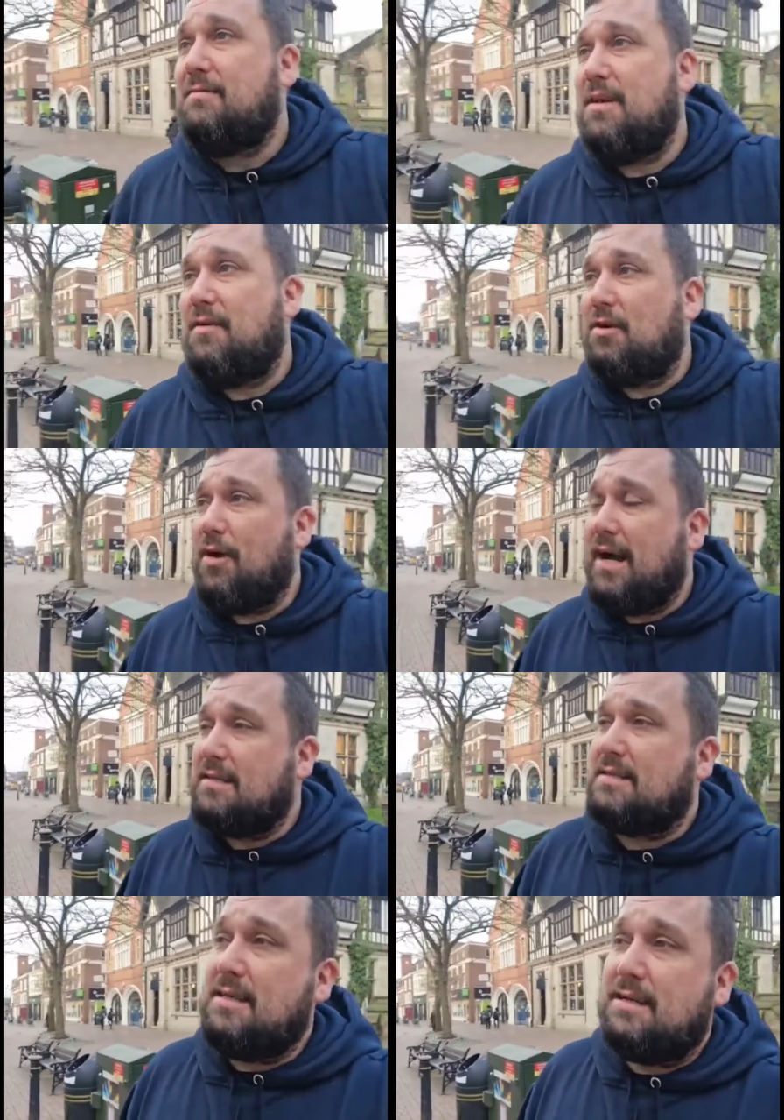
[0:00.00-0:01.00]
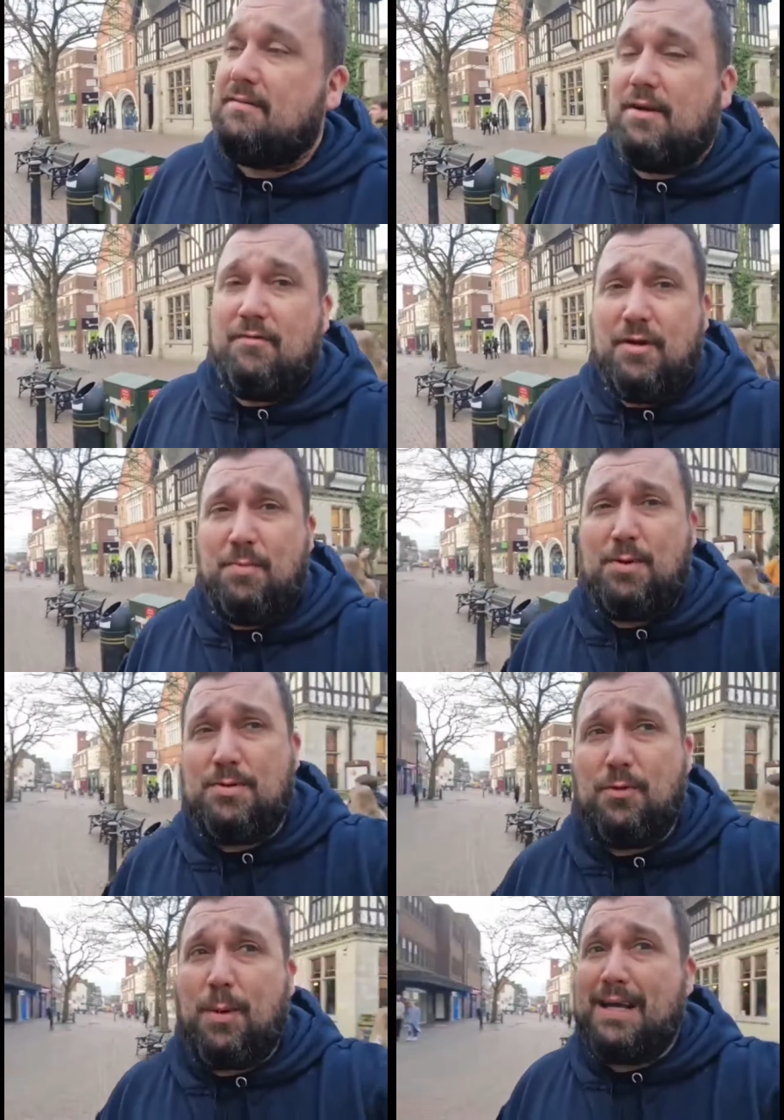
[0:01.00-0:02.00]
Very, very grand, very, very
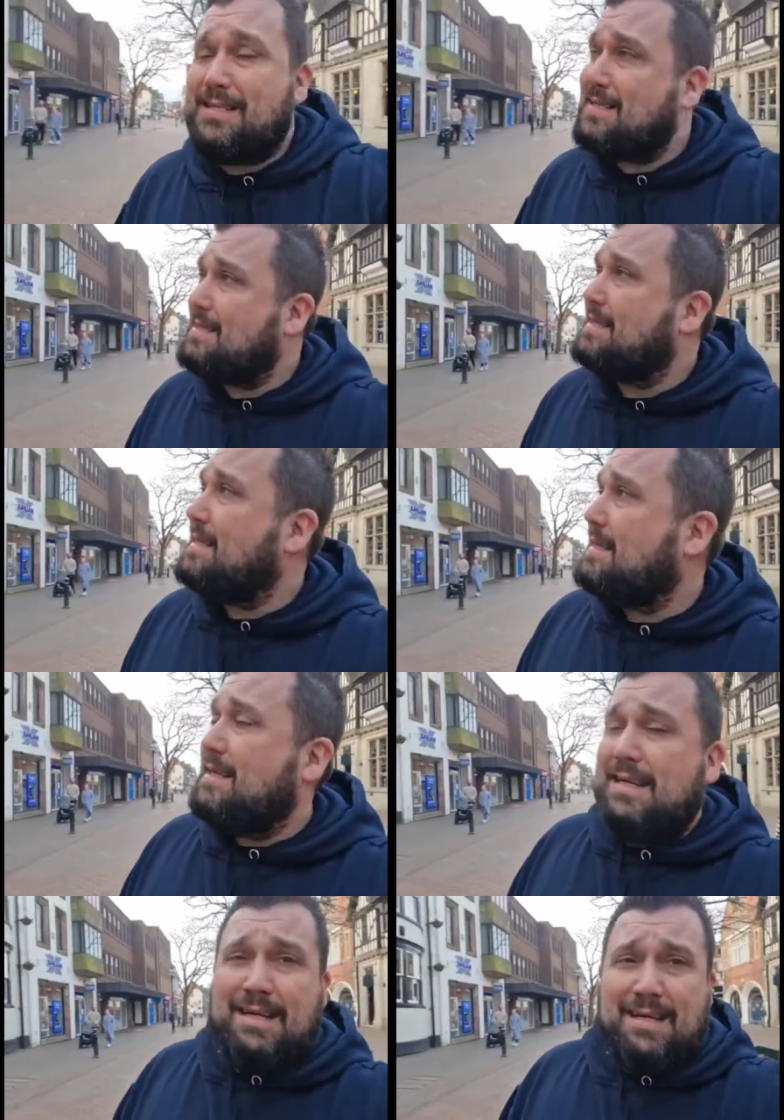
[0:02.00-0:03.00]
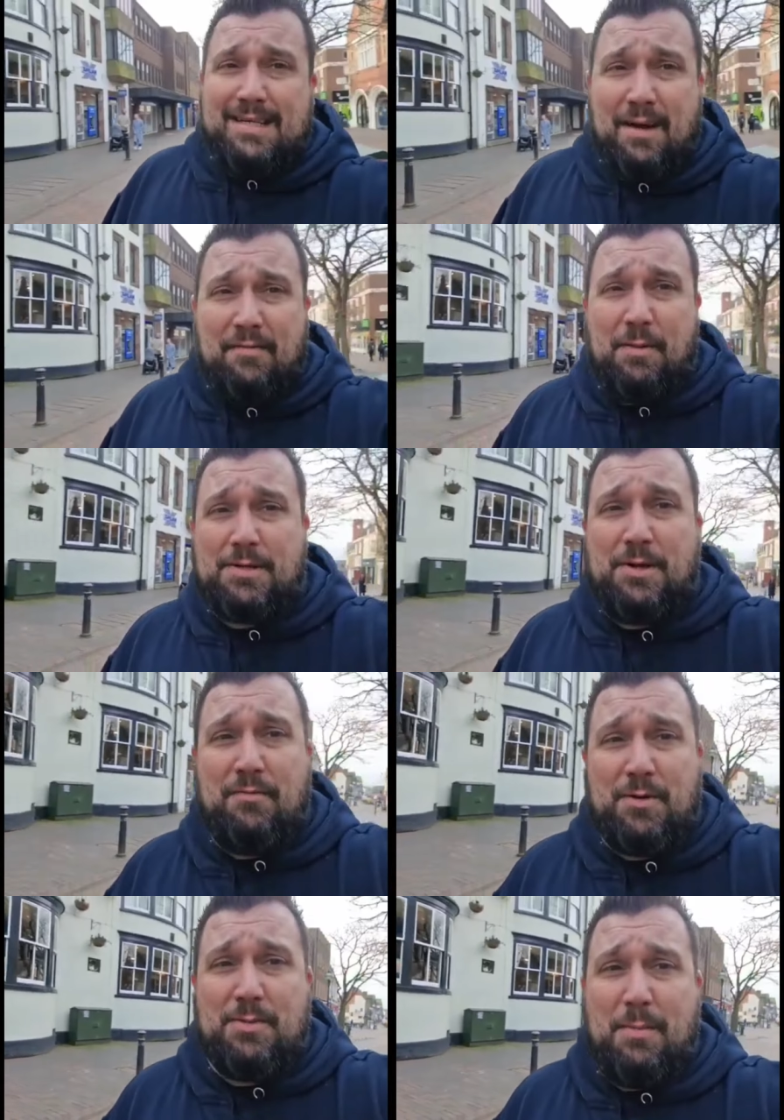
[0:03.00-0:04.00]
beautiful place. So I'm very much
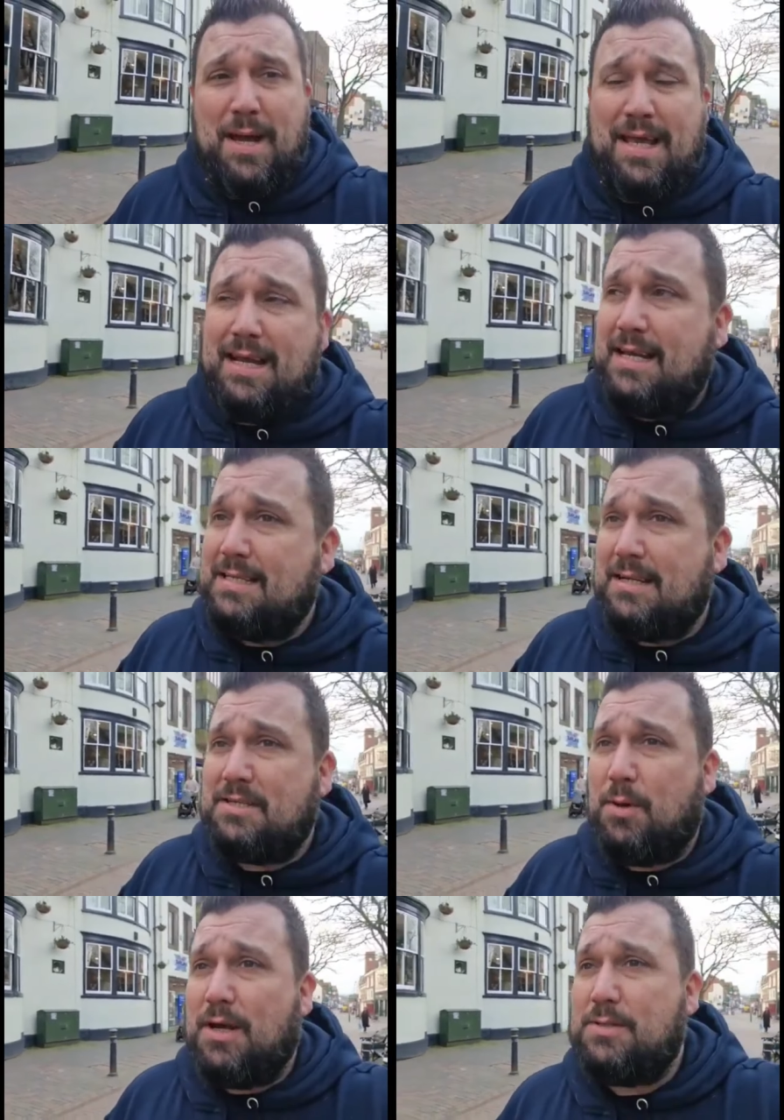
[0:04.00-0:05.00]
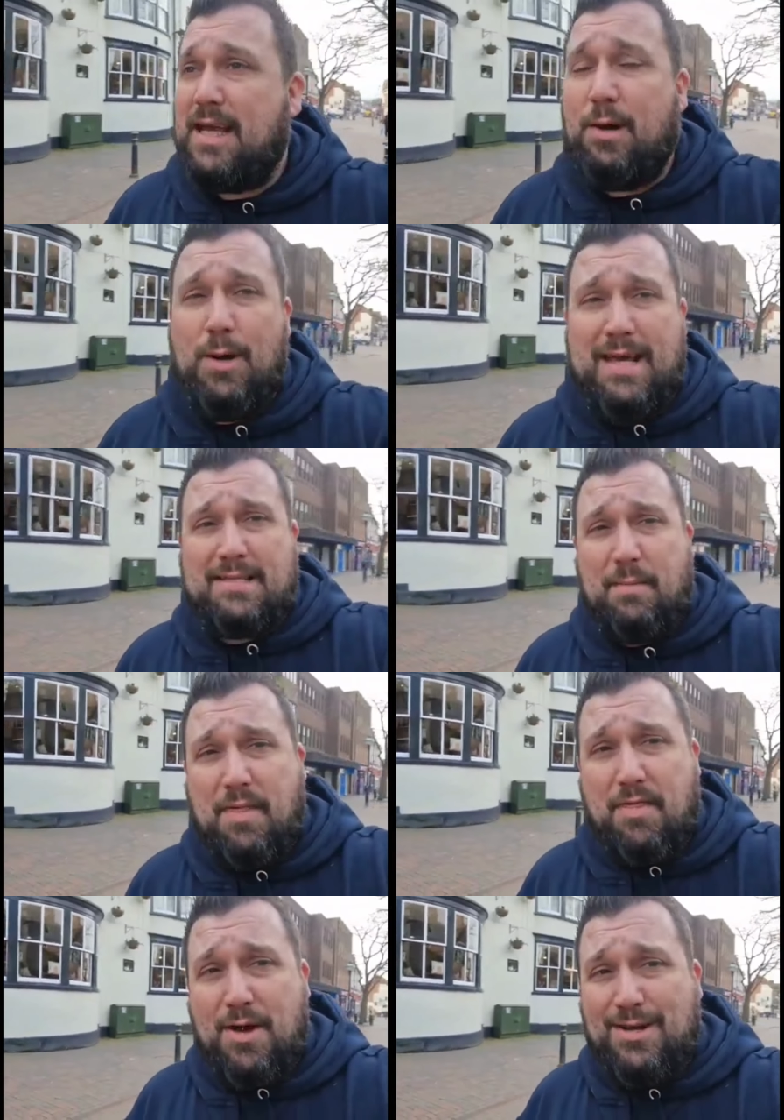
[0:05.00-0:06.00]
looking forward to being back in. So the Swan Hotel is
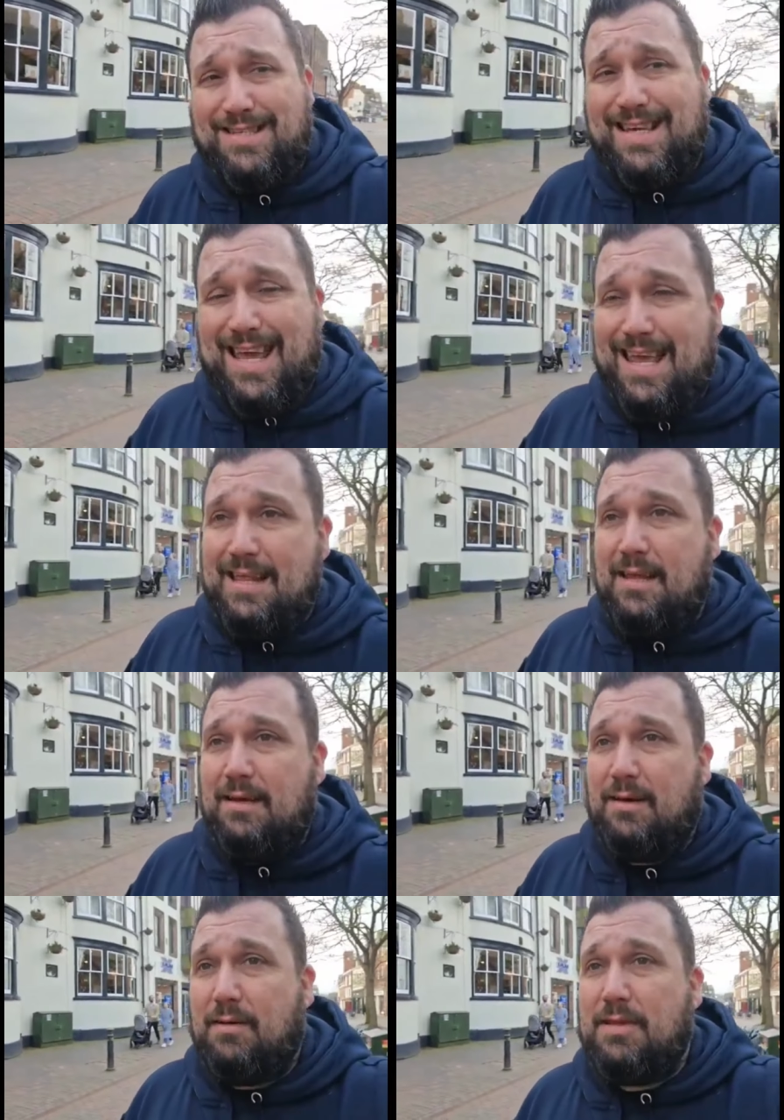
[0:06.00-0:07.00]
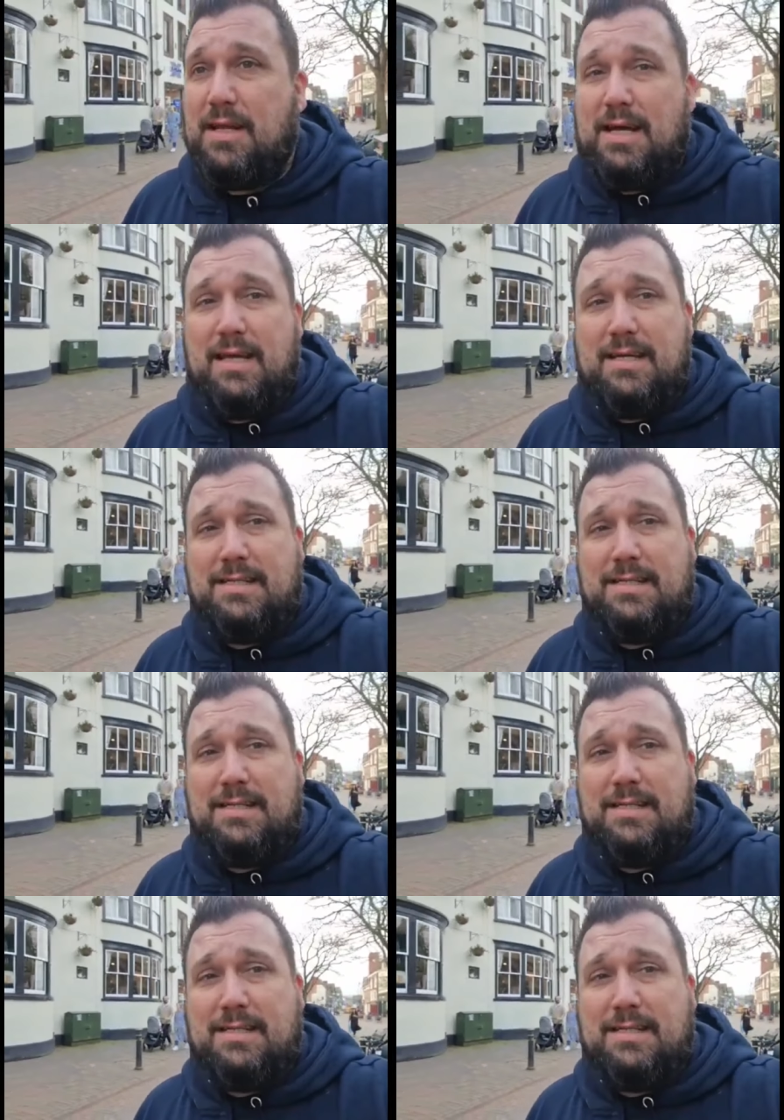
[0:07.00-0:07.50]
number 13 of the day.